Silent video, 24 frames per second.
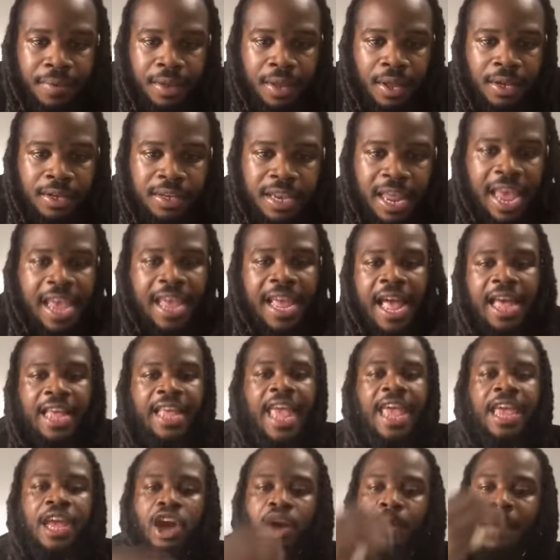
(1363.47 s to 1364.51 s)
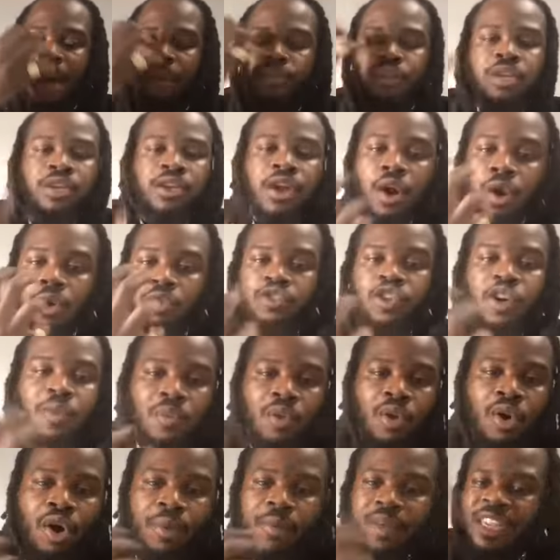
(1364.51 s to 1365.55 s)
Dang, I can't come out the nose no
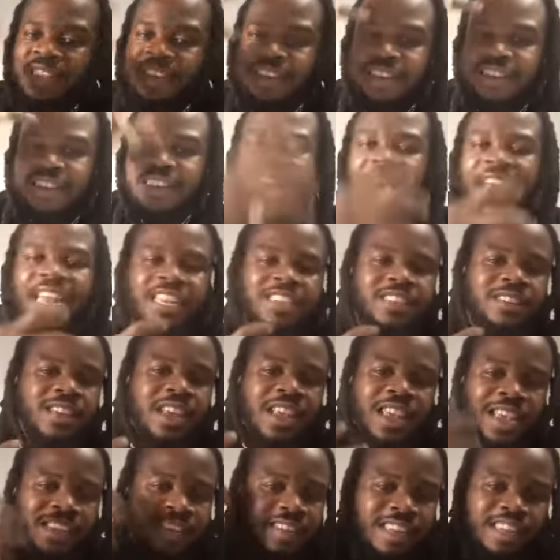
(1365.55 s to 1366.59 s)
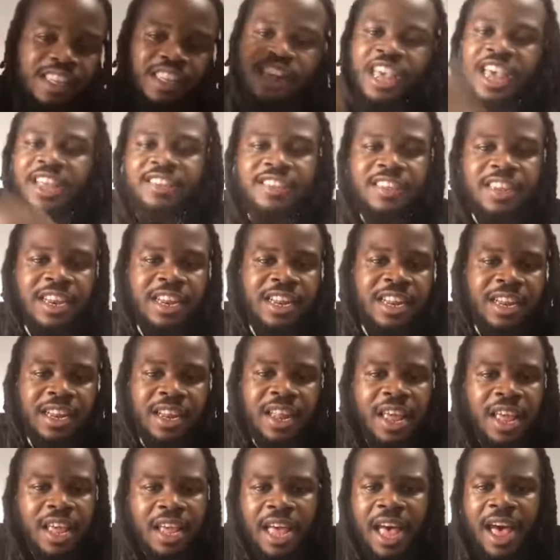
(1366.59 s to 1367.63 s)
more because the sinus is ingested and
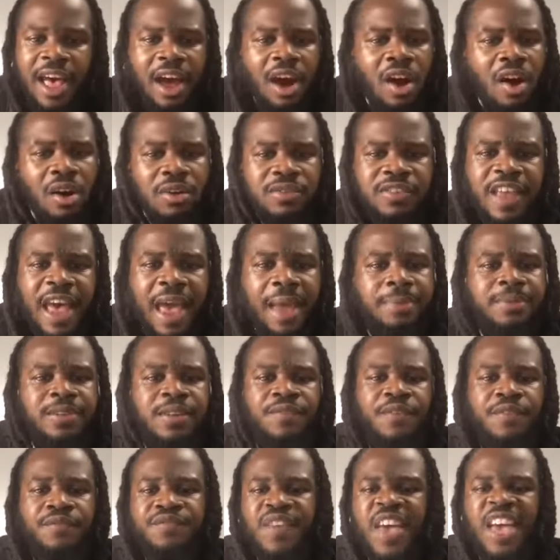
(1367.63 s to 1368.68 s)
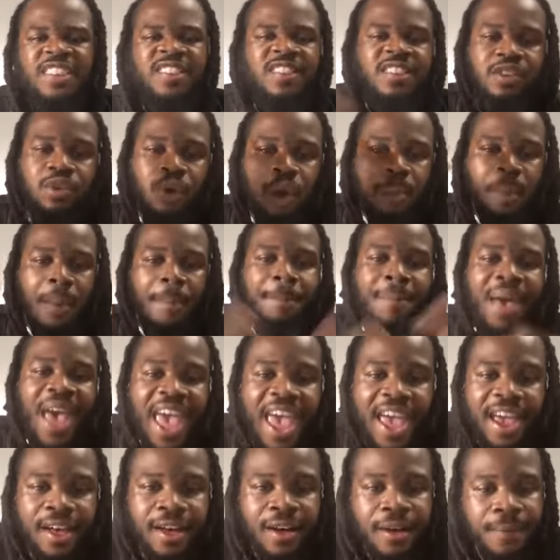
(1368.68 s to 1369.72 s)
got all types of infections, so I'm going to
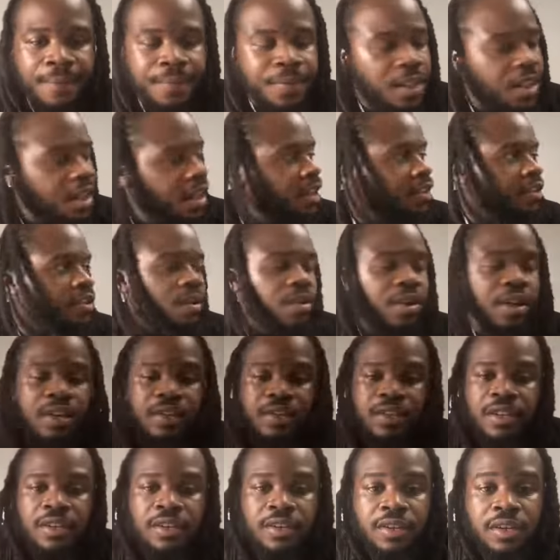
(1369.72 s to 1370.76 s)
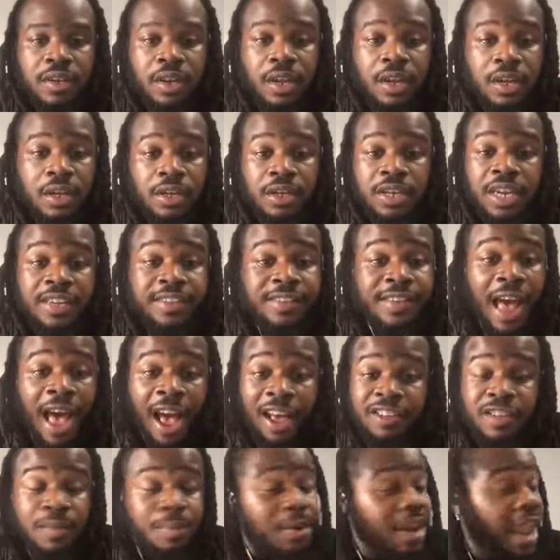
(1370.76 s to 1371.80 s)
bag up. So look, these
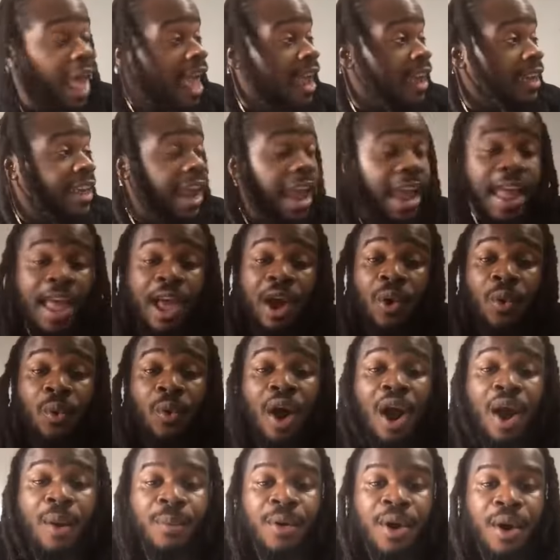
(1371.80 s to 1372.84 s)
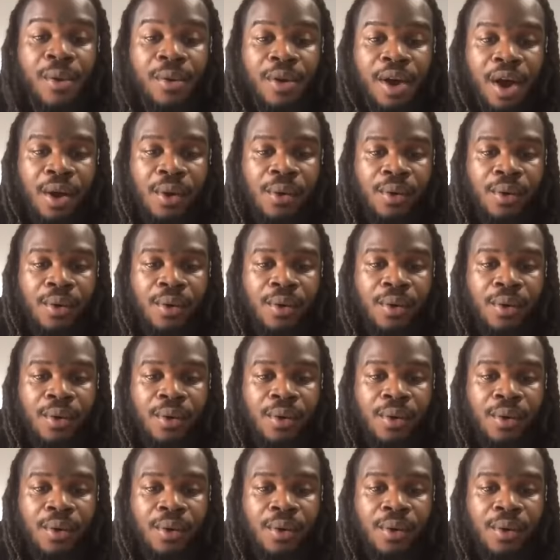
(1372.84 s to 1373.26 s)
toxins be like, damn, where I'm going to go?